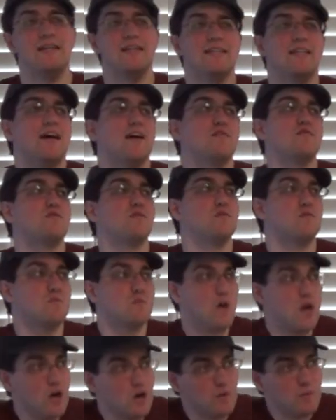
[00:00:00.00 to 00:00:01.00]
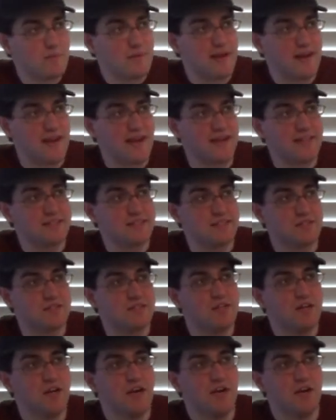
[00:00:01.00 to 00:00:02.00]
Now for
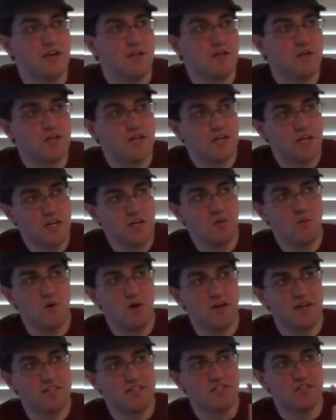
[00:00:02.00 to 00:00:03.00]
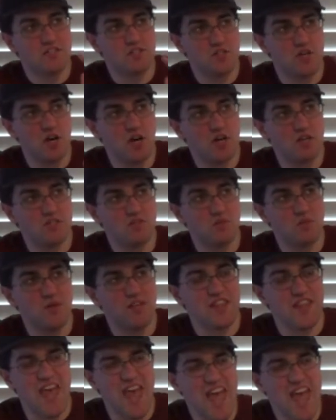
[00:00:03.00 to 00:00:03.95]
romance, you're gonna want to start with